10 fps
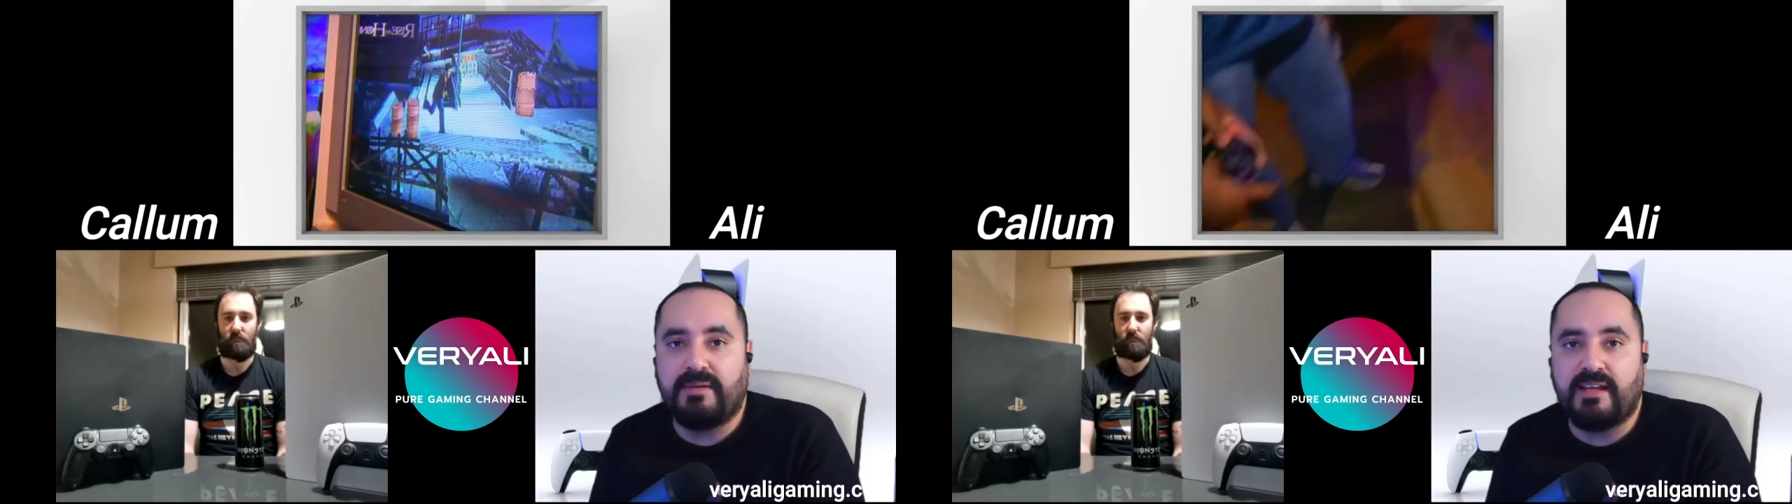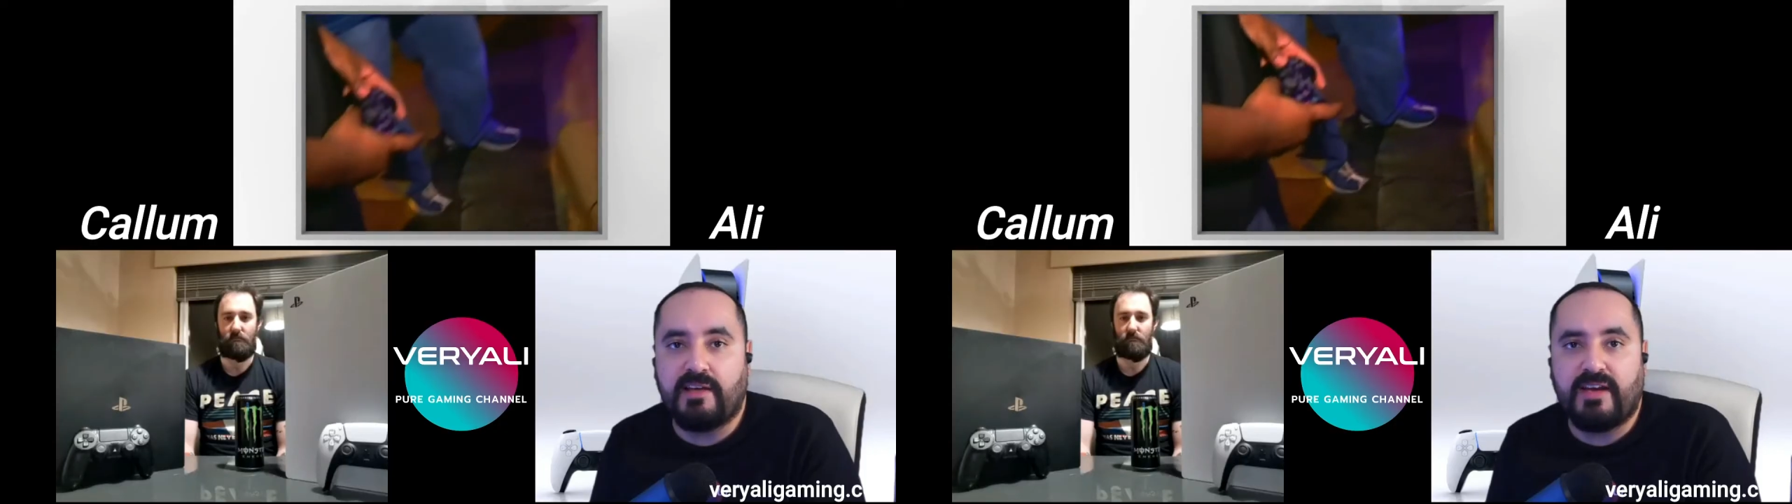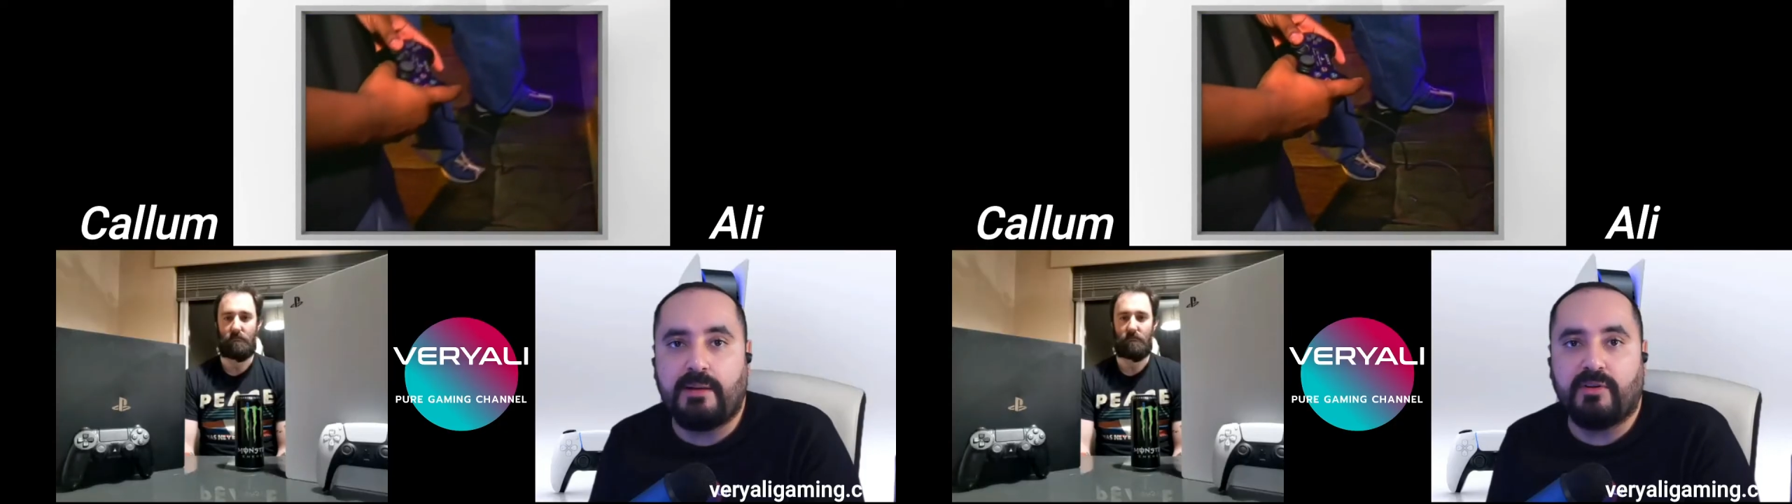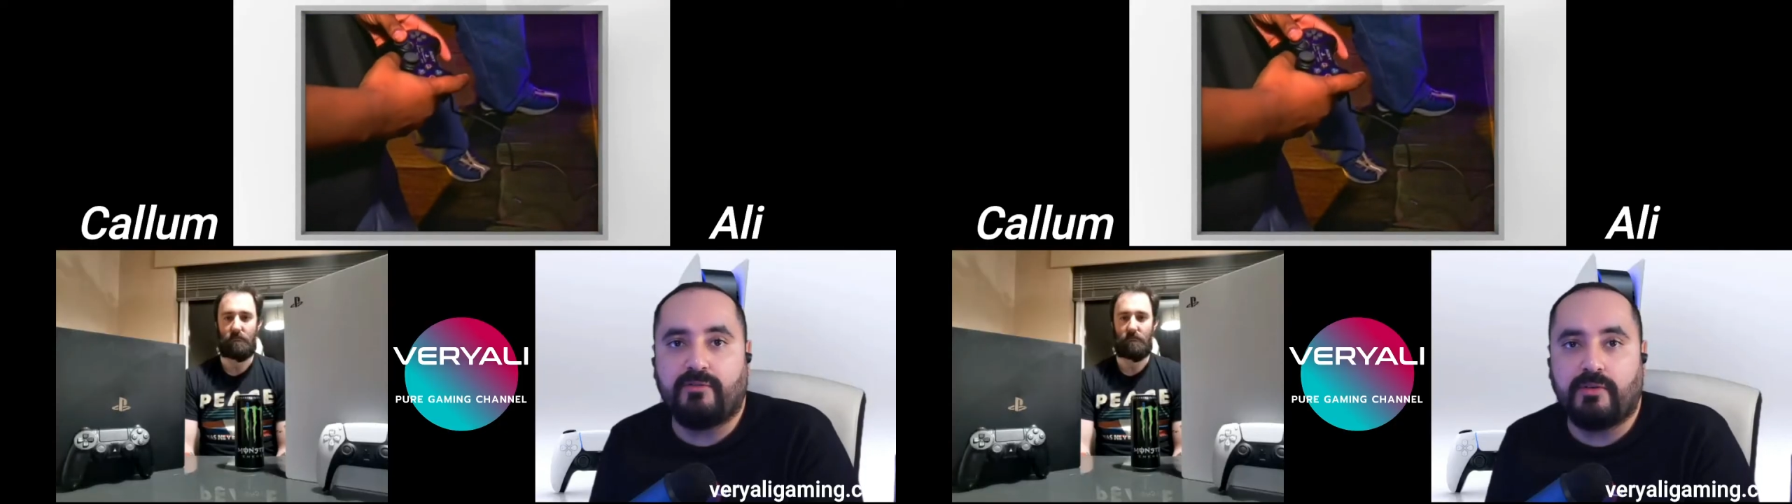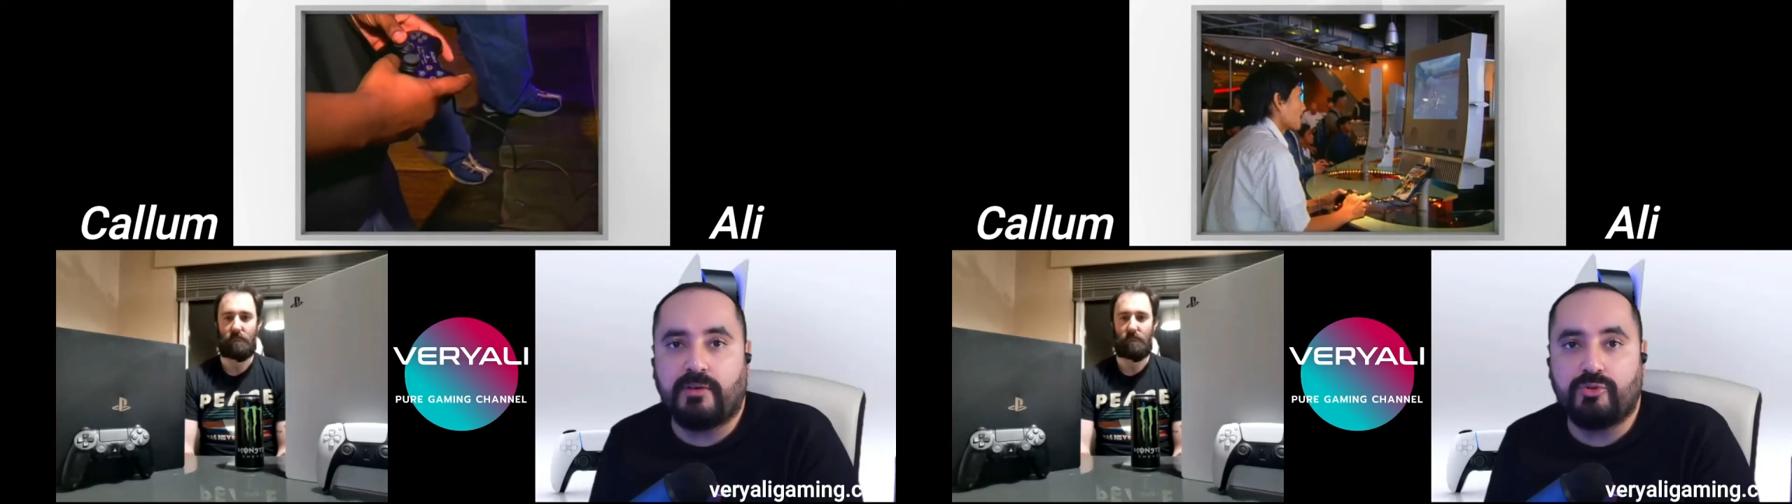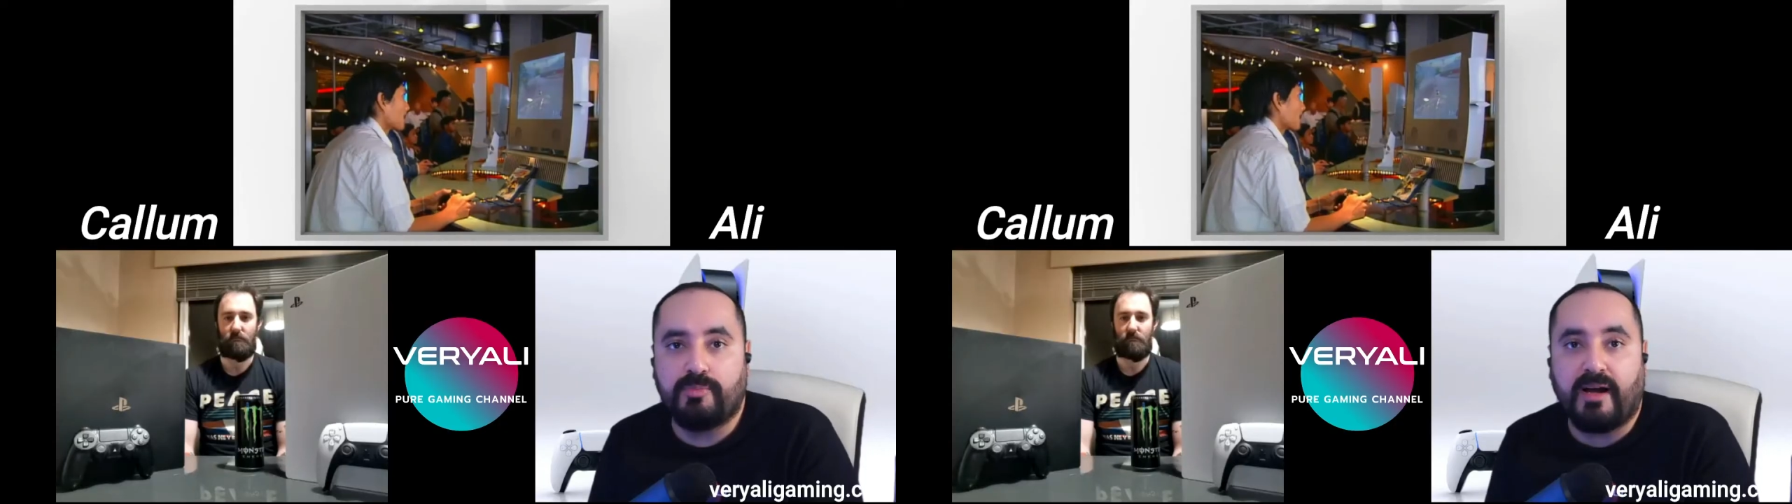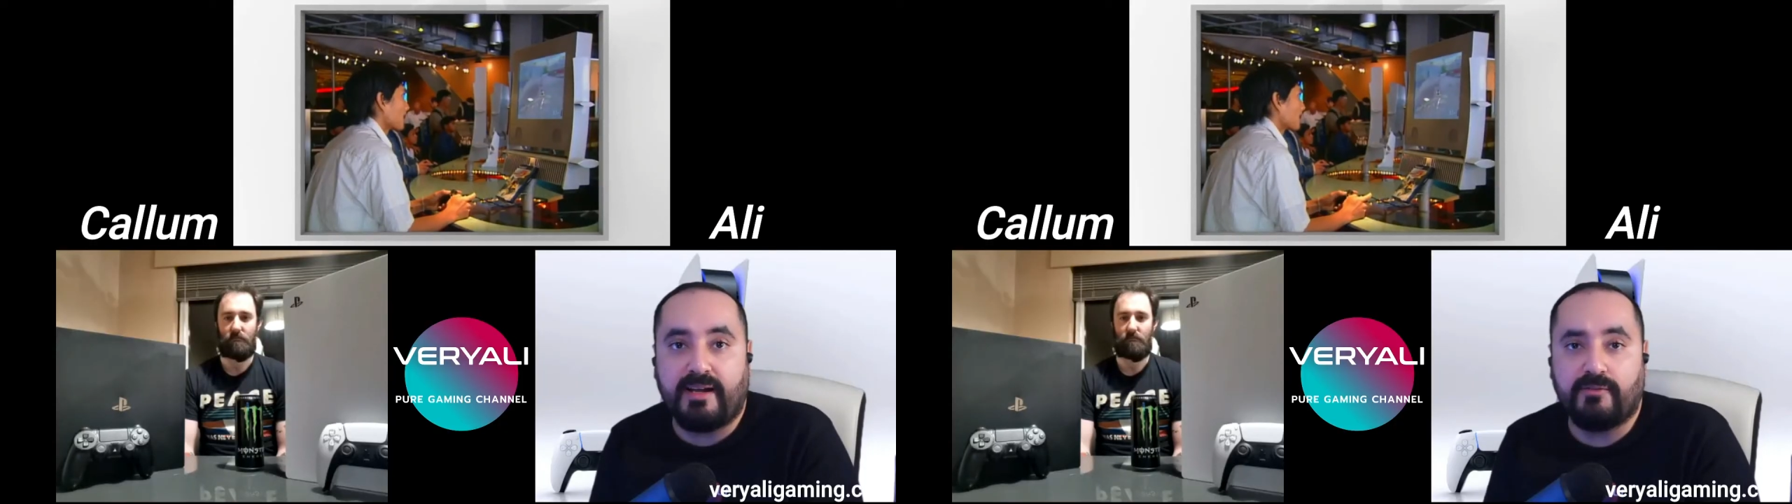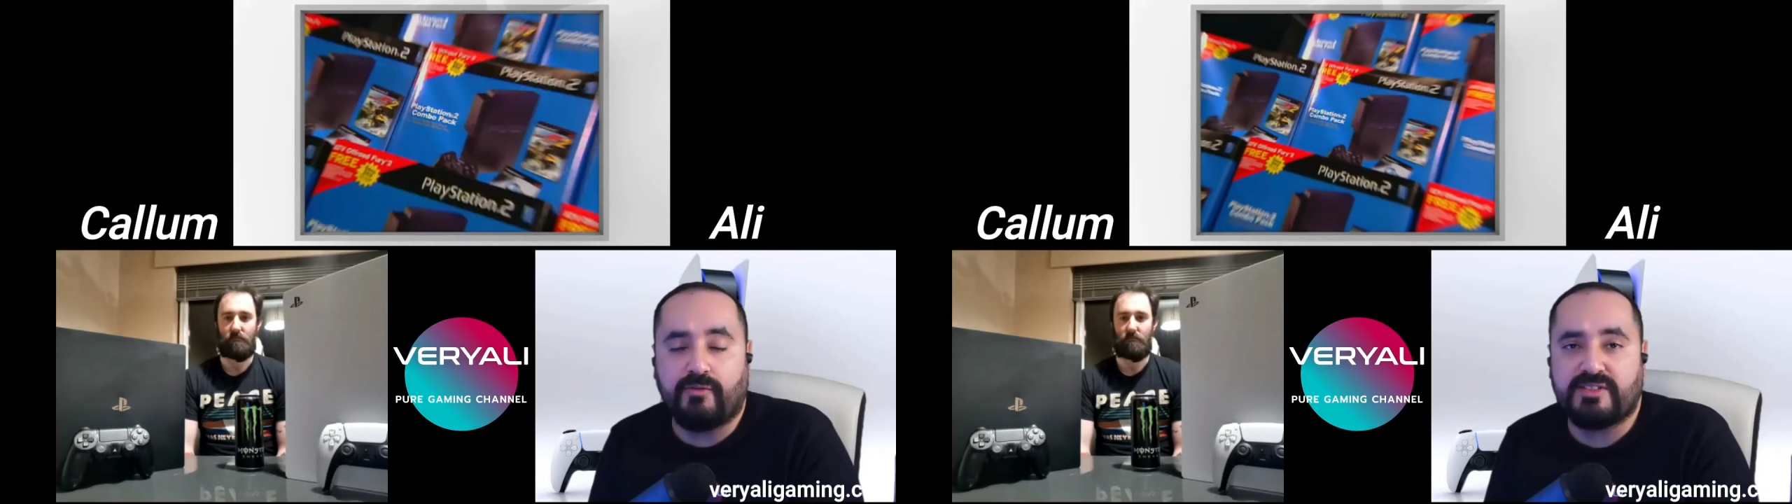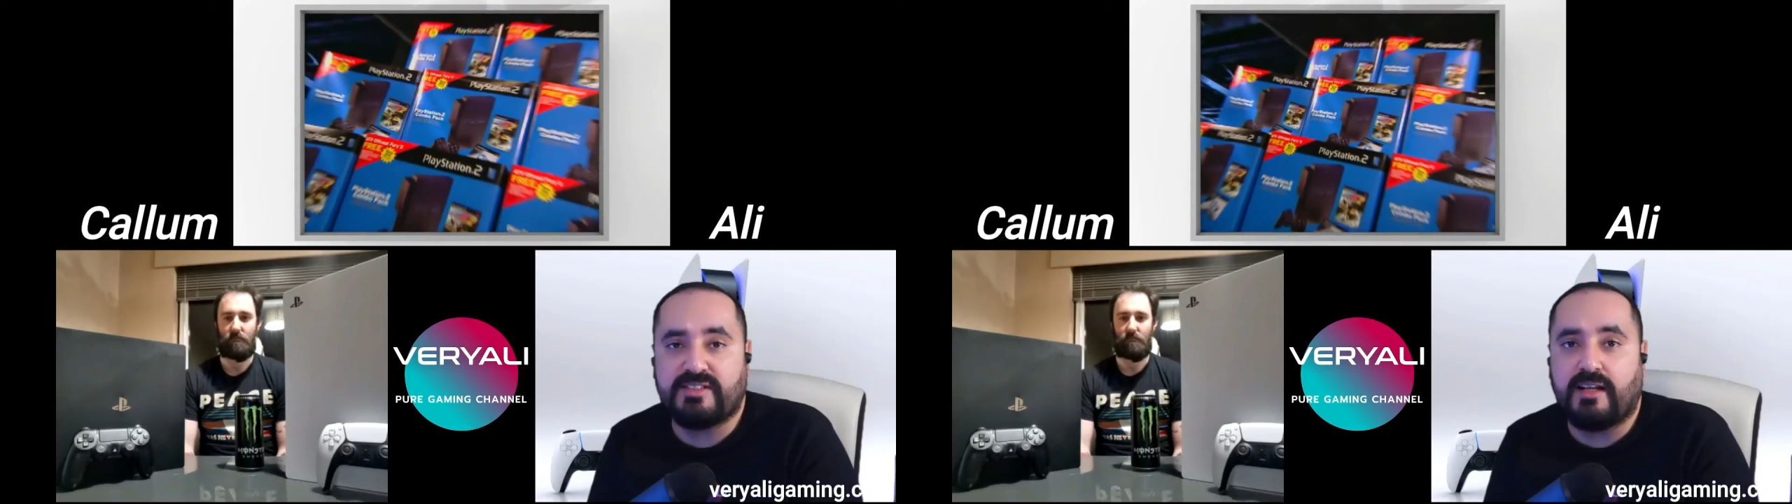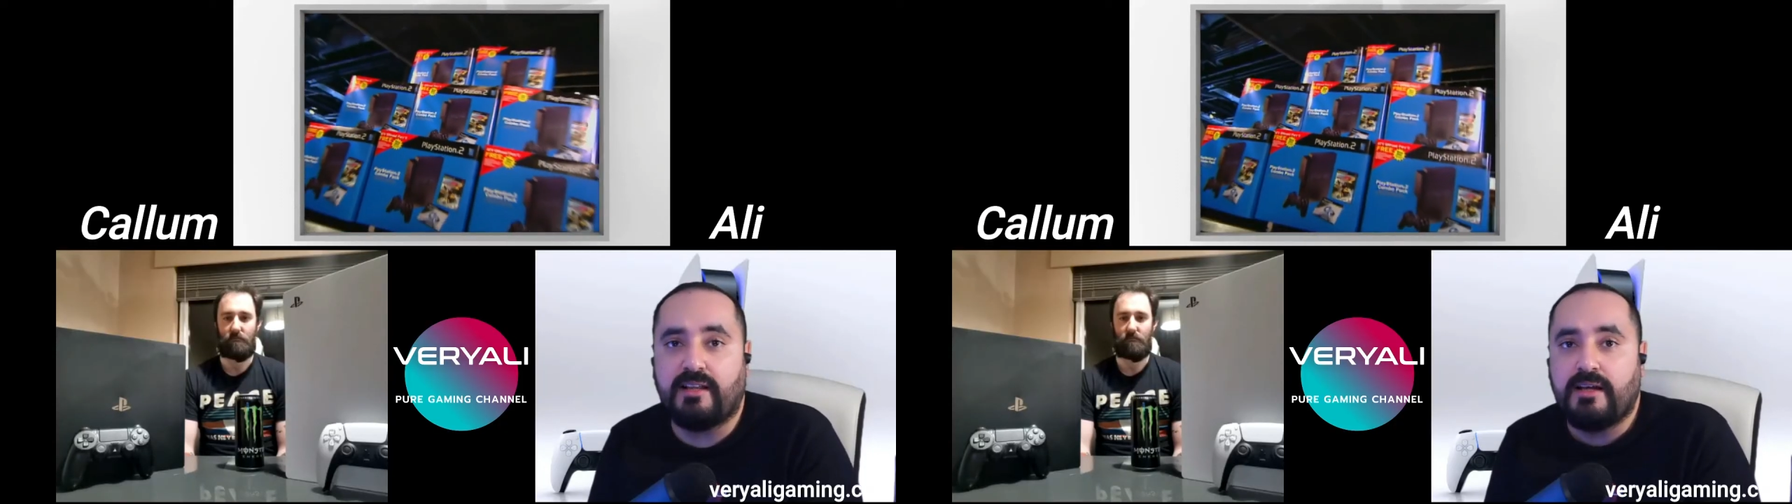being available to buy and for
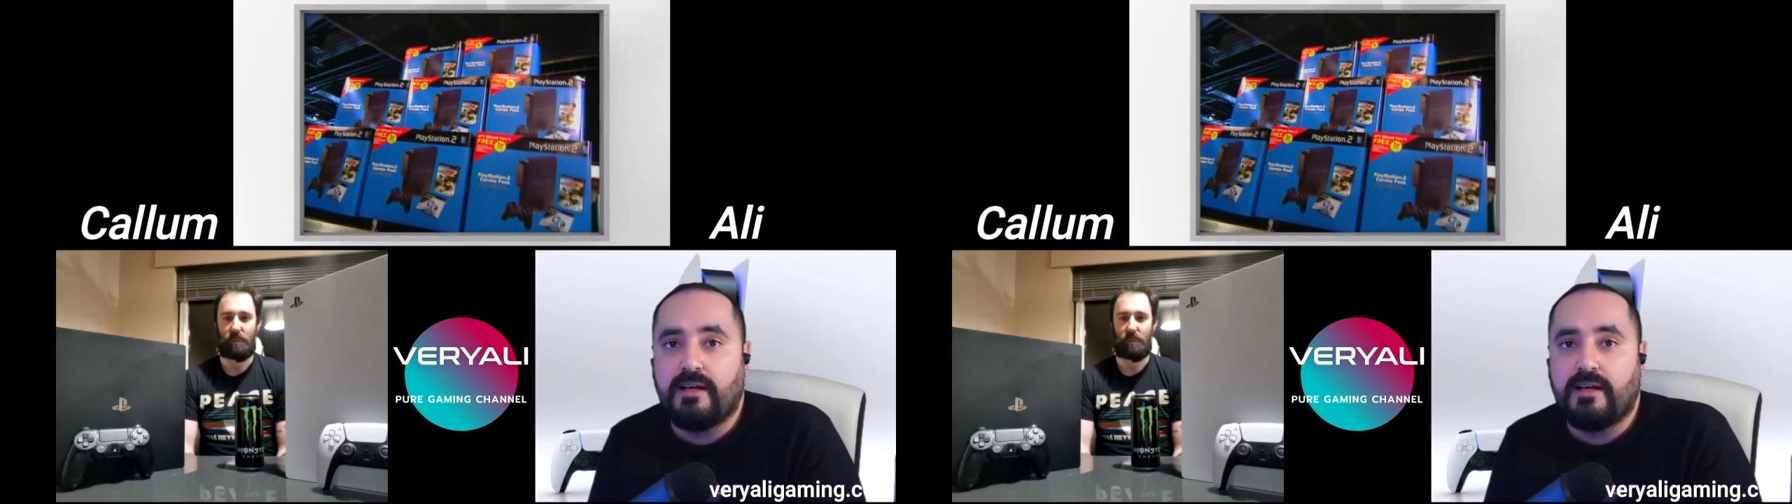sale